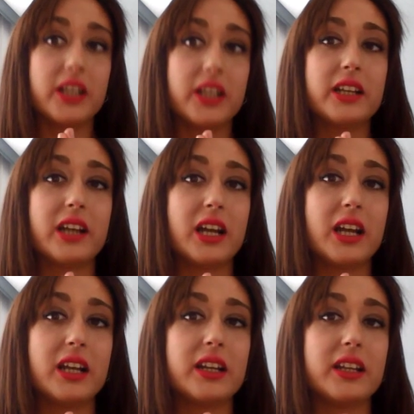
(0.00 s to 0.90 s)
in
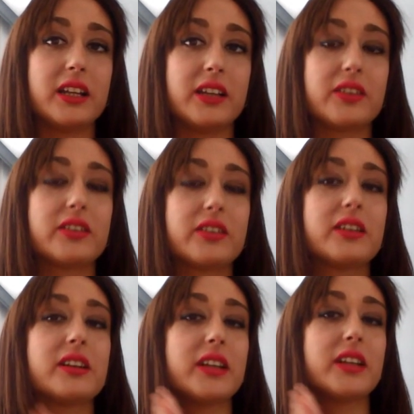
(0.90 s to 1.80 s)
Italian is
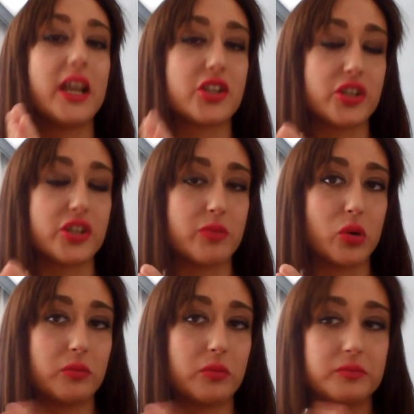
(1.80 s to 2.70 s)
decimo.